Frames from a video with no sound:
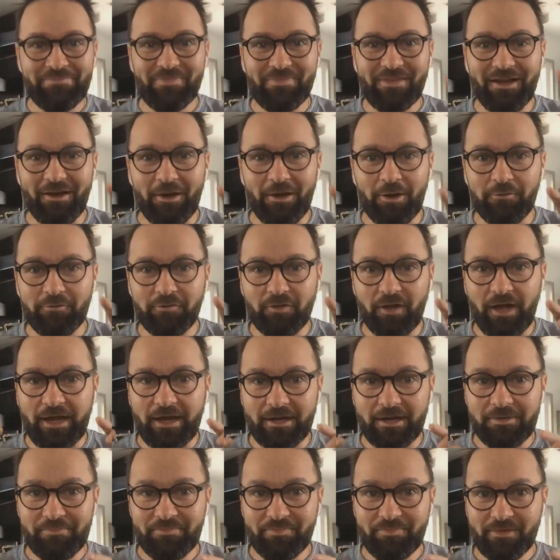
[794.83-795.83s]
of like,
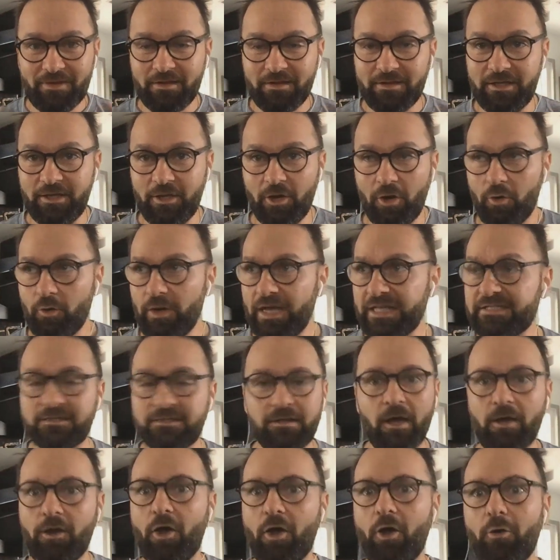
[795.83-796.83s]
you know, it's not
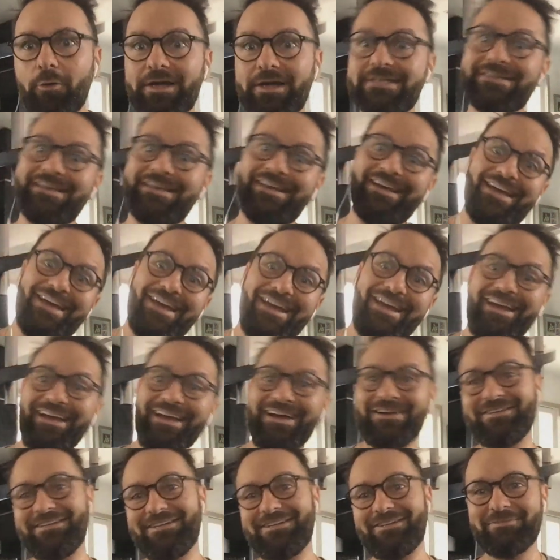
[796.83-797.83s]
always, hey, uh,
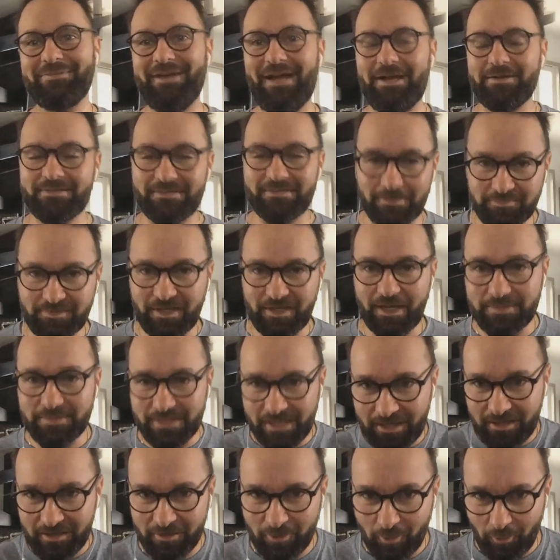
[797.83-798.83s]
you know, sometimes I get
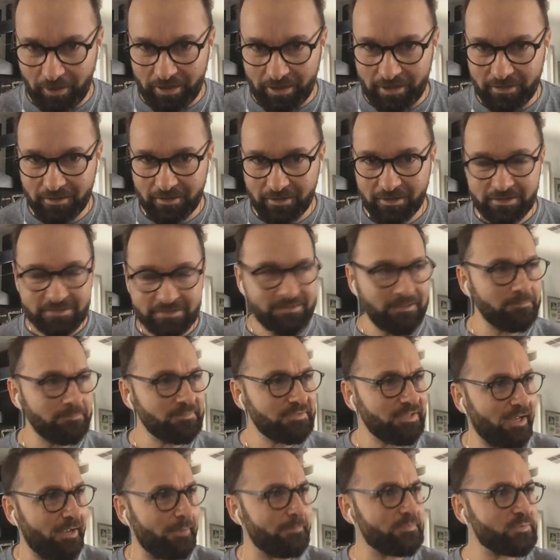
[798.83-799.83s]
annoyed.
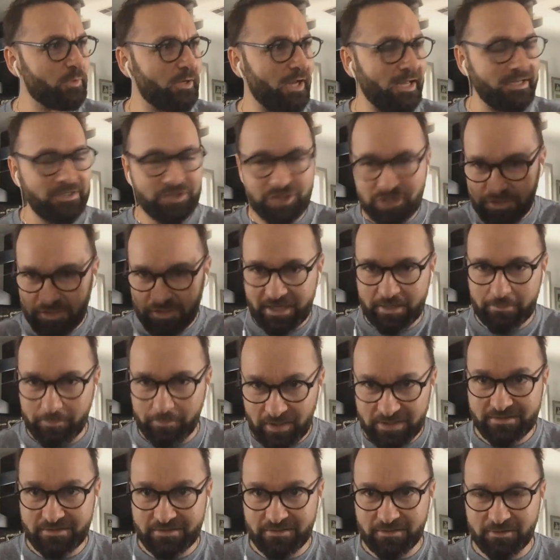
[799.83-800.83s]
Sometimes when I just get
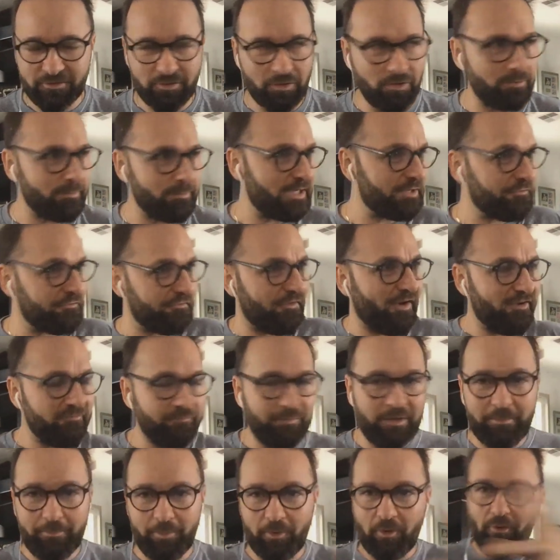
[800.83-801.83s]
busted in a tournament and five
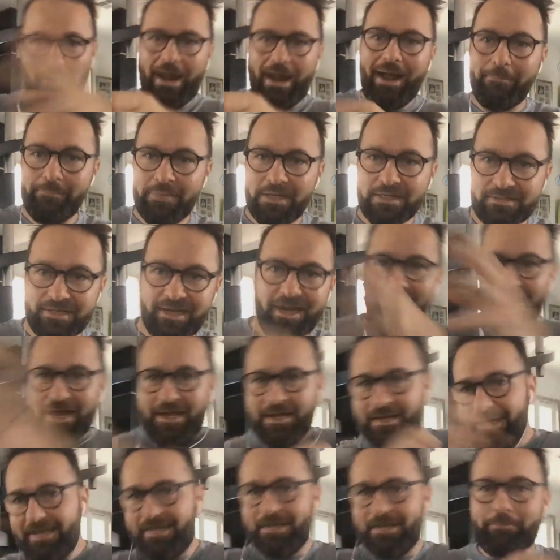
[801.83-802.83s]
people grab me and say, "Hey, can I
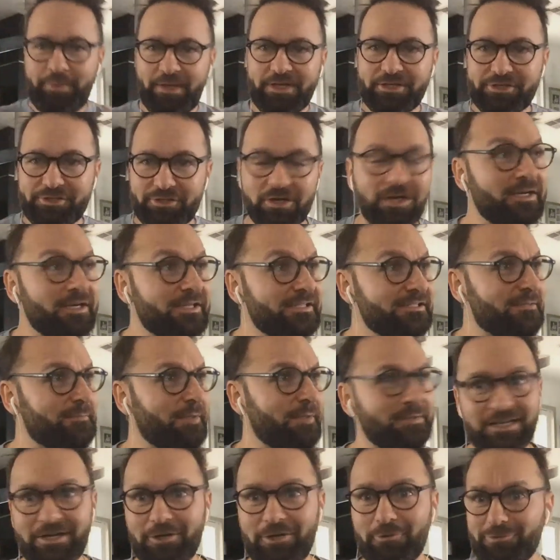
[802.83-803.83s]
get a picture?" Mm. Sometimes I
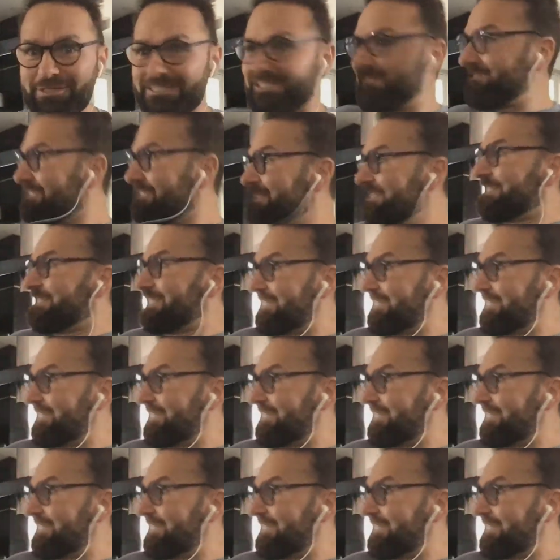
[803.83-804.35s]
go, "What are you? Doing?